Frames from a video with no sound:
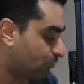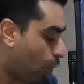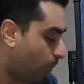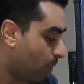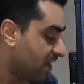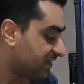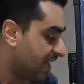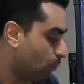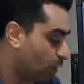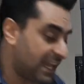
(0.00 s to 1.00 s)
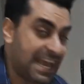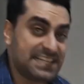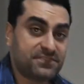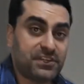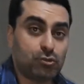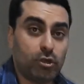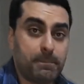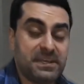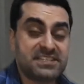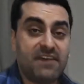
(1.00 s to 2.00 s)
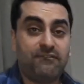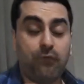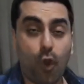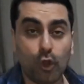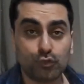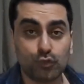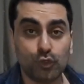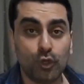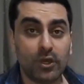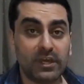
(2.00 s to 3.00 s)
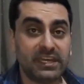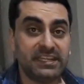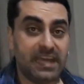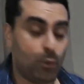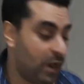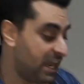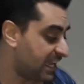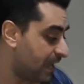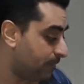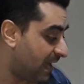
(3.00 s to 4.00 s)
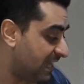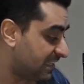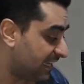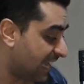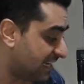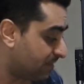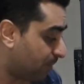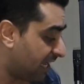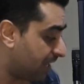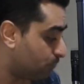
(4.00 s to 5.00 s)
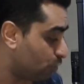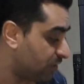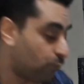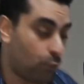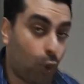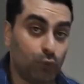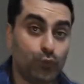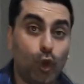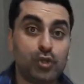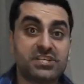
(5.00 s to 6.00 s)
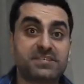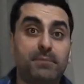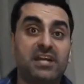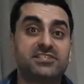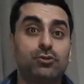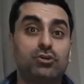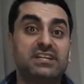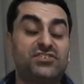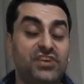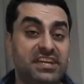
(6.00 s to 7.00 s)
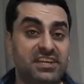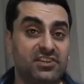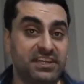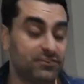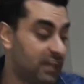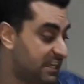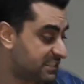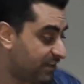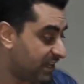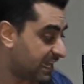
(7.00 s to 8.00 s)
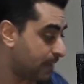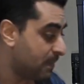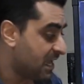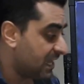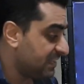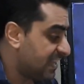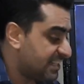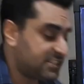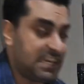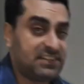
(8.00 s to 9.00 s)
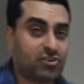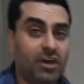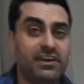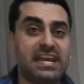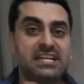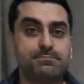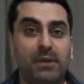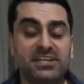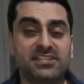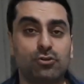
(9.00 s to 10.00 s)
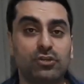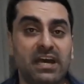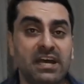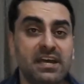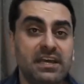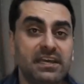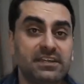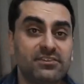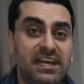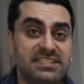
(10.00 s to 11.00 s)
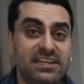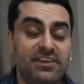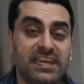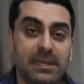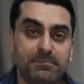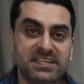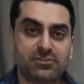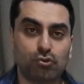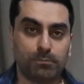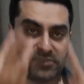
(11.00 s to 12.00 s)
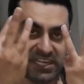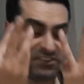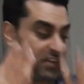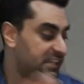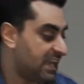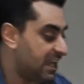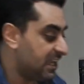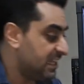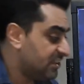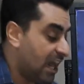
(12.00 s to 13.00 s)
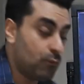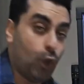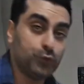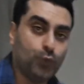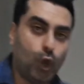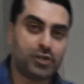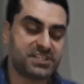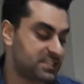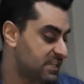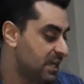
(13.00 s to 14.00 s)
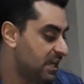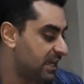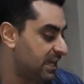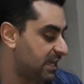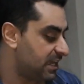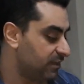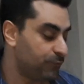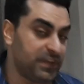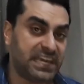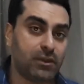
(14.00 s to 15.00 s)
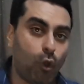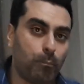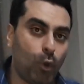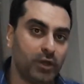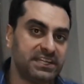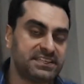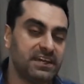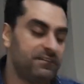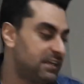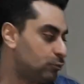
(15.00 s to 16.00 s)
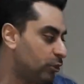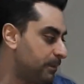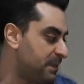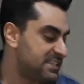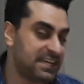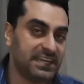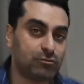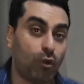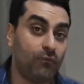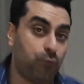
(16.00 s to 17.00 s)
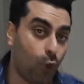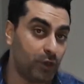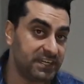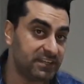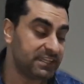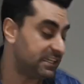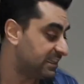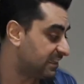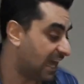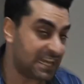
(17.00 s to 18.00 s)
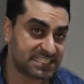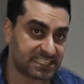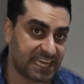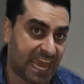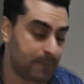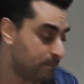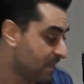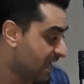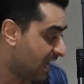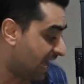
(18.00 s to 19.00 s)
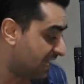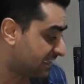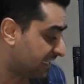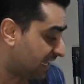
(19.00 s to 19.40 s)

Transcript: home. They won against Victoria Pilsen 4-2 in away game. And again, Bayern Munich won versus Barcelona 3-0 in last away game. Inter stayed draw against Barcelona in last away game. This group 3-3. The Inter won versus a weak opponent Victoria Pilsen at home 4-0 in last game. And